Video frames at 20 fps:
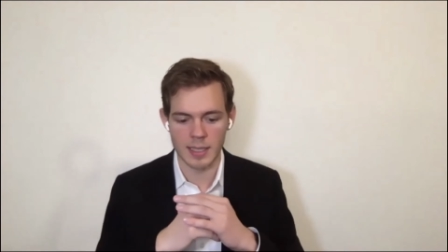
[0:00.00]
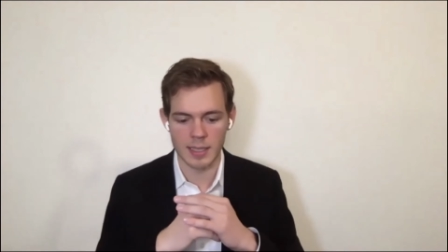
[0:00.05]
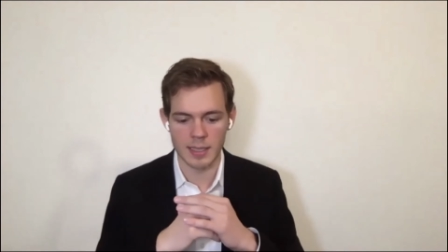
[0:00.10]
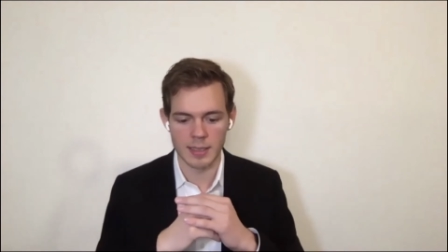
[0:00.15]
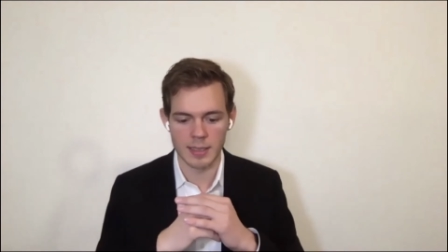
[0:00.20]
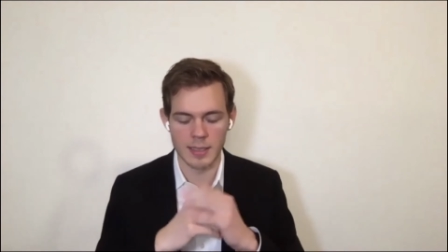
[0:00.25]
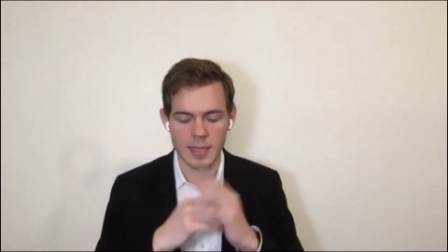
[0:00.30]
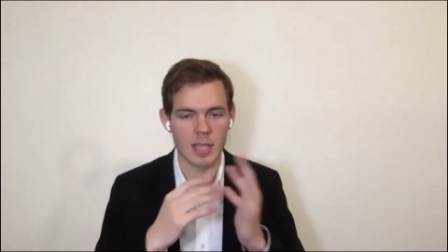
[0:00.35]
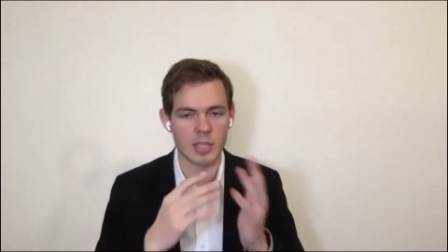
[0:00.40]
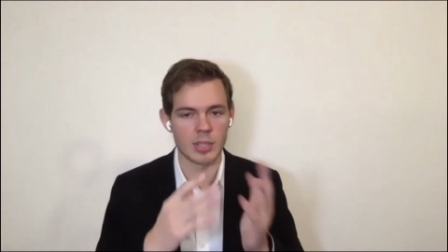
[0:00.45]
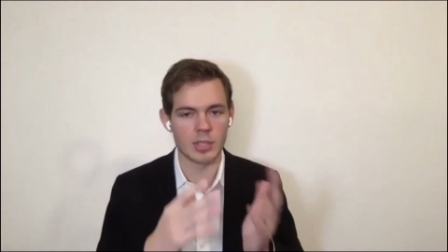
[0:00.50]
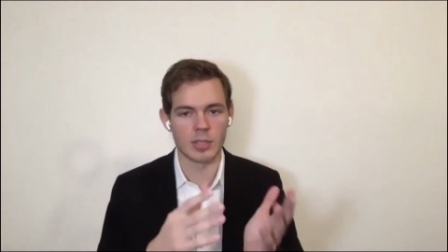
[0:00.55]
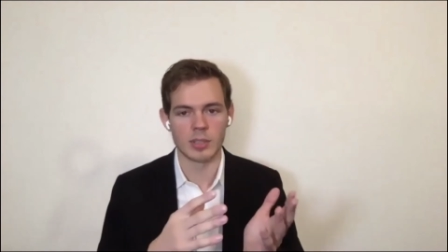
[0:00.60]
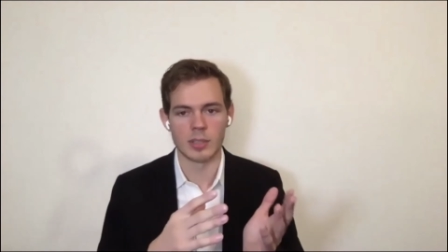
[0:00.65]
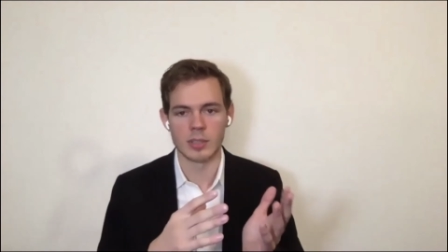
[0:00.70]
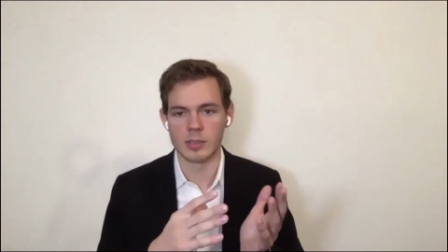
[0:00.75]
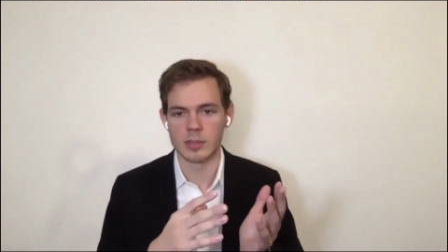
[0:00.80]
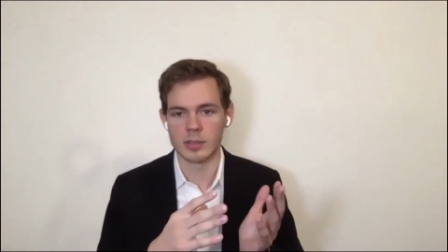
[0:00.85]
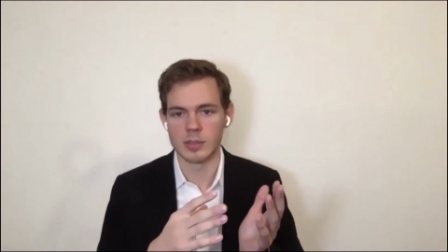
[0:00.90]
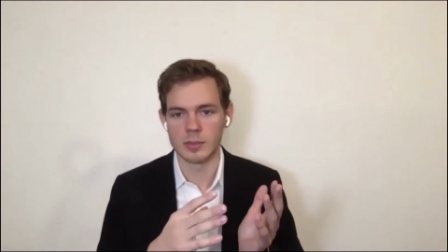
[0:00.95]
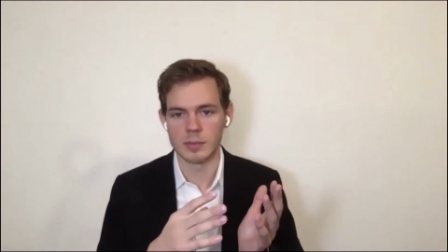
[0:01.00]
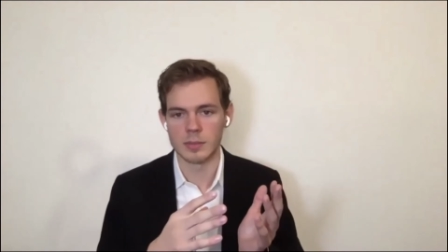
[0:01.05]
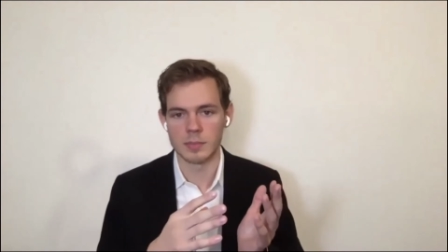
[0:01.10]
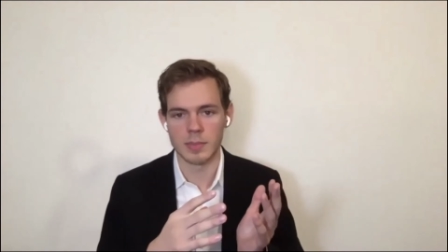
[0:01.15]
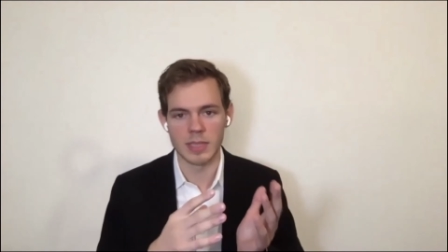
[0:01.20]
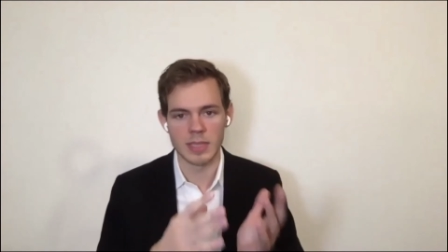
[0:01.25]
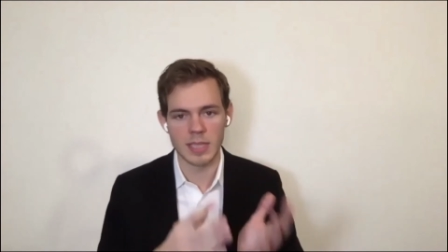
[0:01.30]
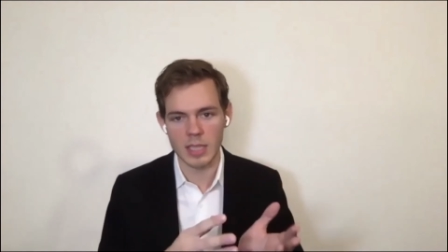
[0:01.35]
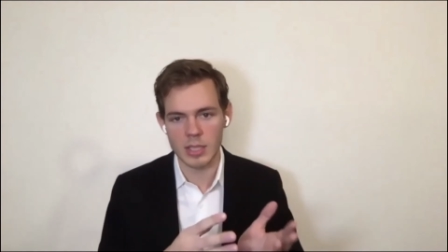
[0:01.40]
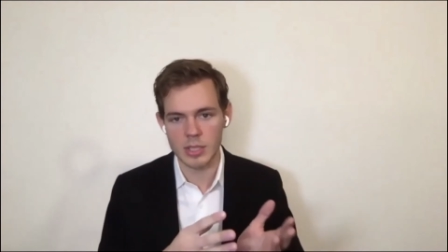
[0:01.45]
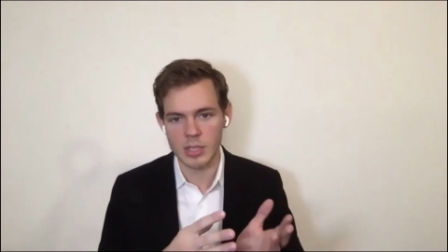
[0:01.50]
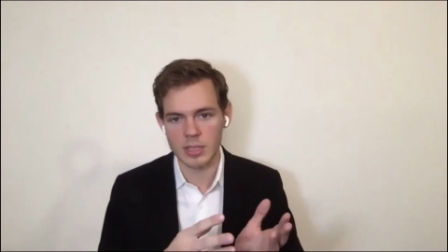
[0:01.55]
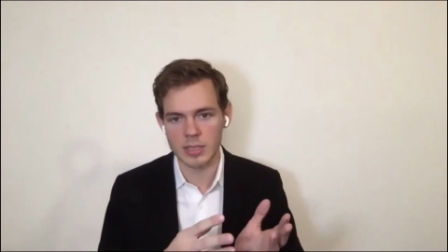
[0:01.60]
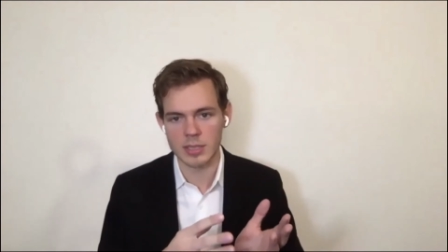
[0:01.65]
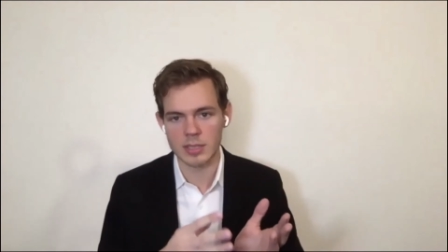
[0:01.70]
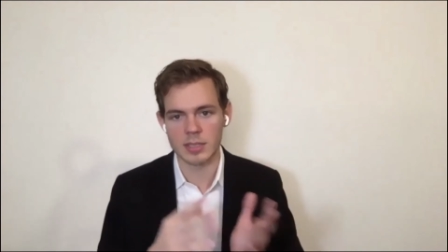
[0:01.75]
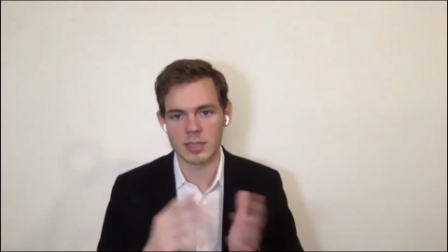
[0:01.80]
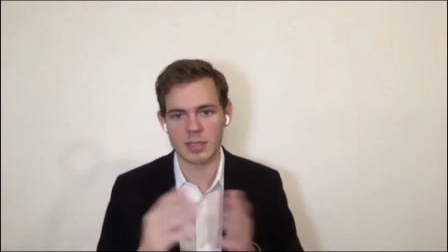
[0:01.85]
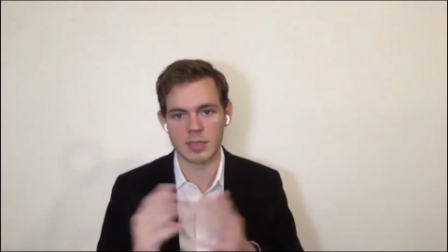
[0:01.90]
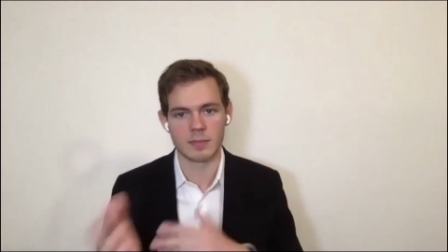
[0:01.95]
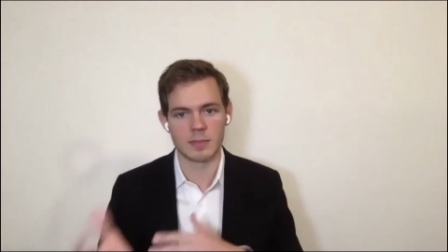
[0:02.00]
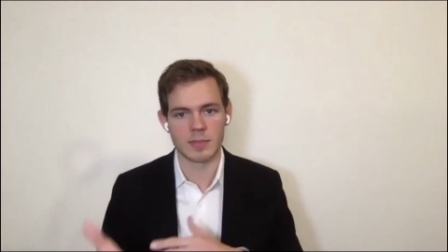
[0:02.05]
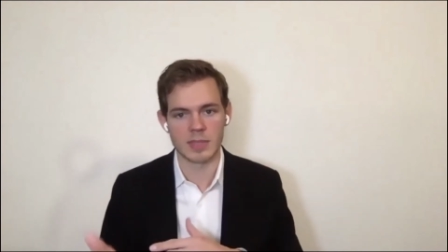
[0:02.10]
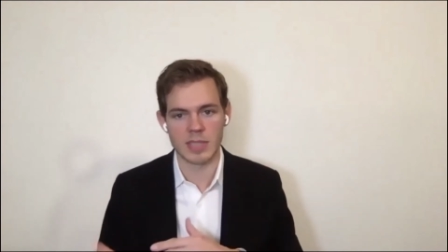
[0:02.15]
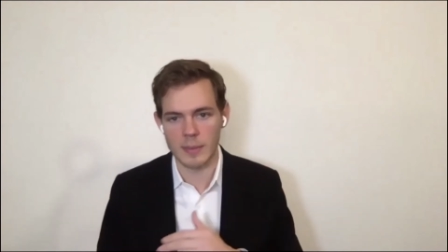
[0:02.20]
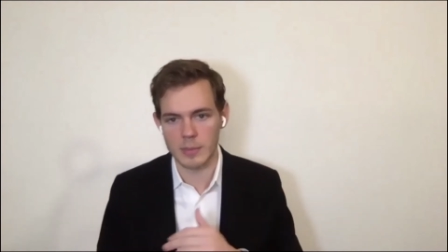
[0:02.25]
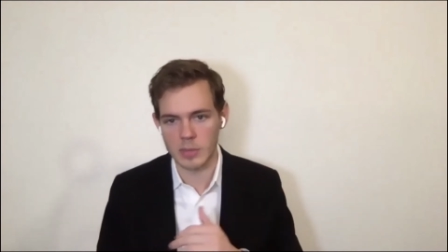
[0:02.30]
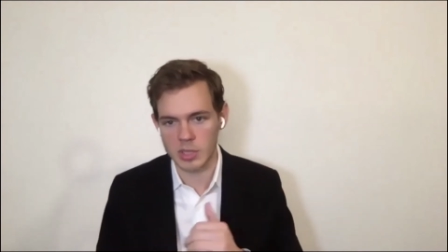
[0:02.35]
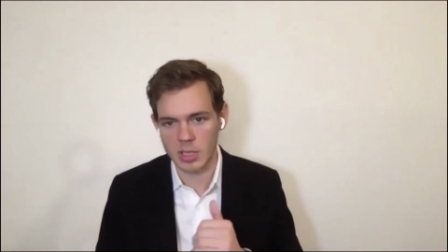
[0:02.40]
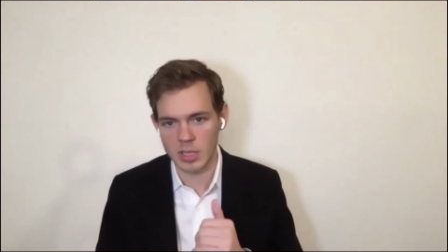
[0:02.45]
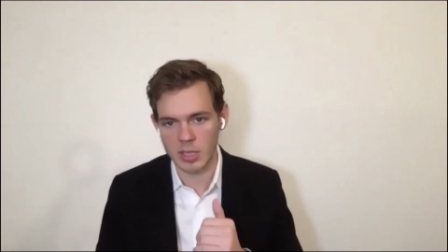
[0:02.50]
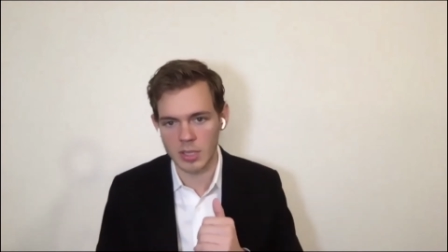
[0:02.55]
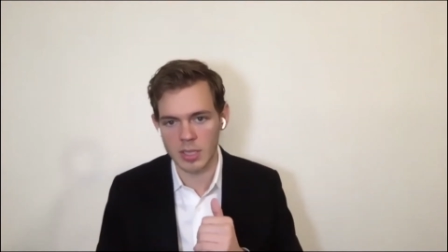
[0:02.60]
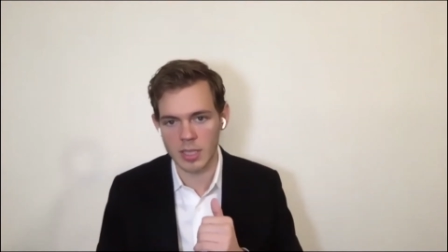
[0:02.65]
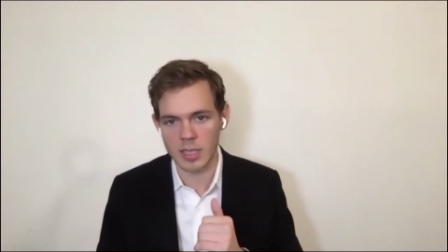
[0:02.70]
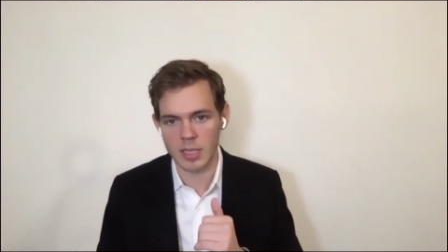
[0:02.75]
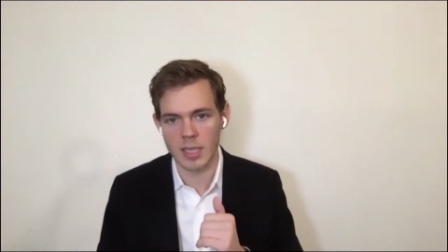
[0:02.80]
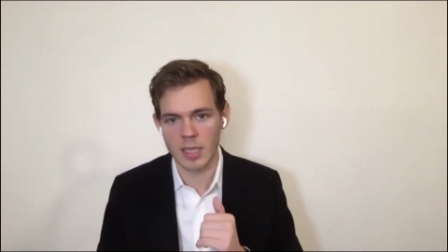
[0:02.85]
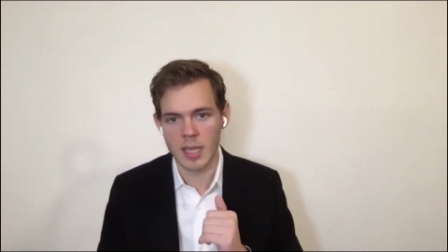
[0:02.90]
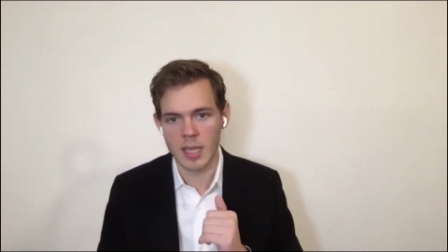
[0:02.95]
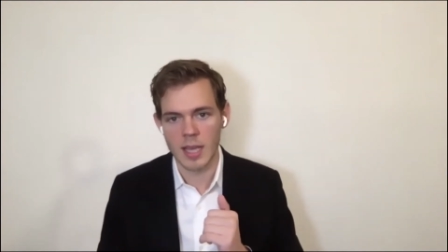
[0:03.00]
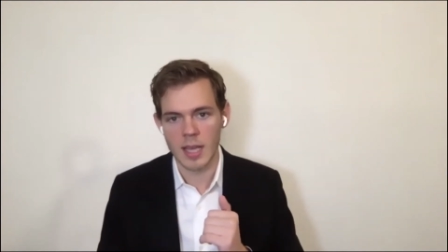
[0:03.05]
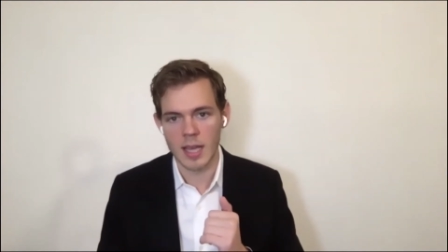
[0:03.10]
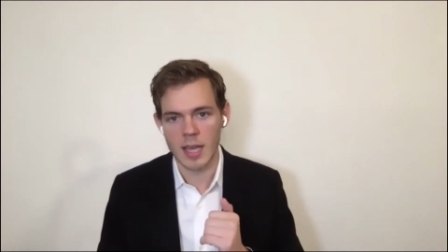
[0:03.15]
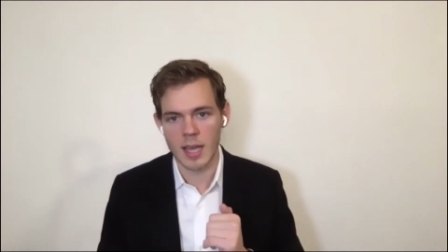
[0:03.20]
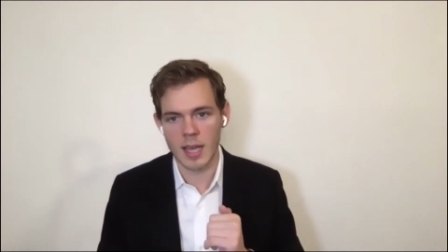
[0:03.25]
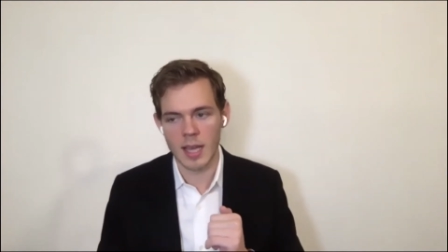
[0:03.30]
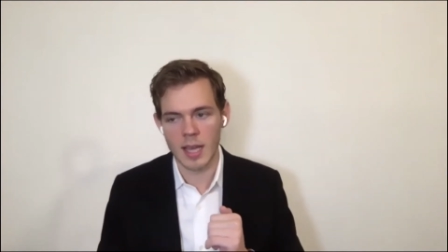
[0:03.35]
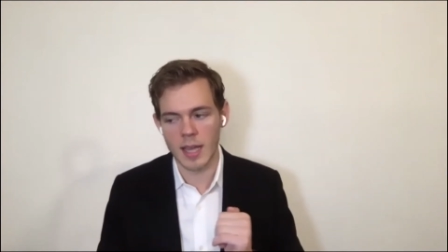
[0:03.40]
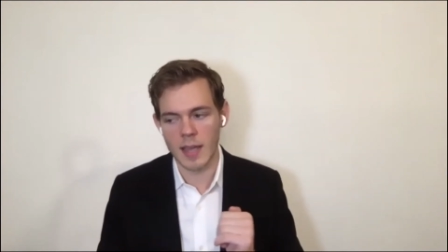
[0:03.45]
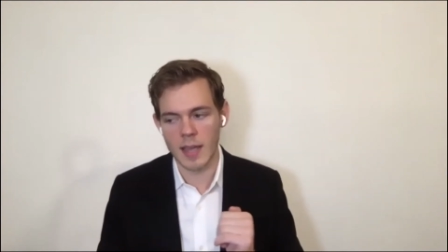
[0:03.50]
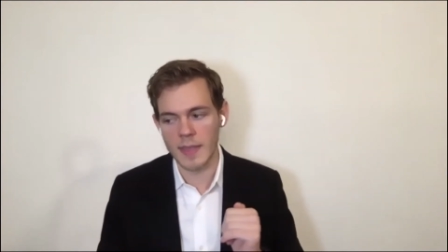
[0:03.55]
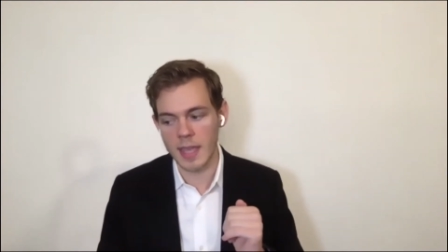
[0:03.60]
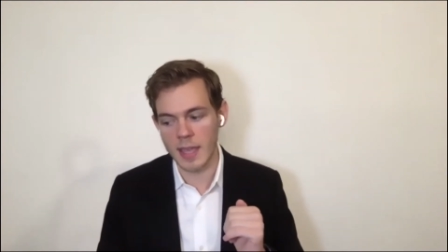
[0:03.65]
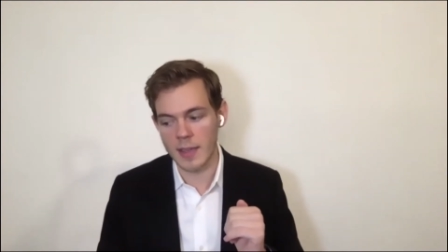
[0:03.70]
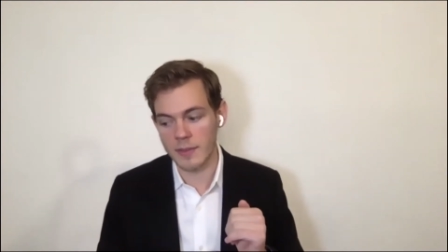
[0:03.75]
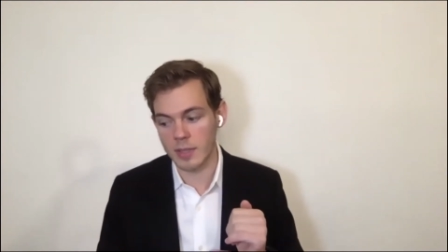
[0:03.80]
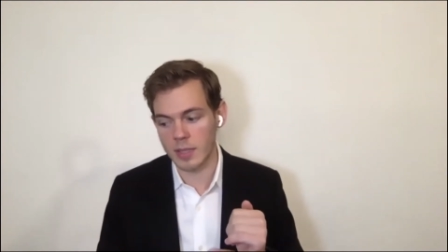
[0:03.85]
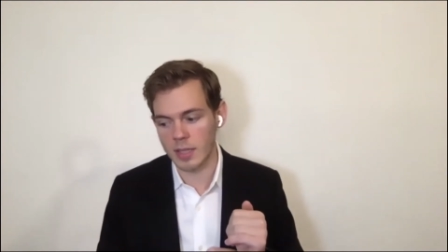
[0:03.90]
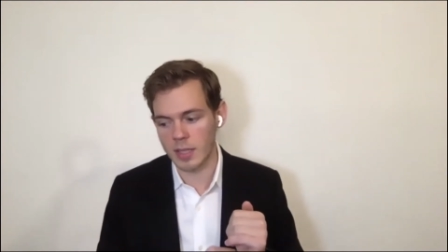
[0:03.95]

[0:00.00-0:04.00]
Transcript: national intelligence, cybersecurity, and they have a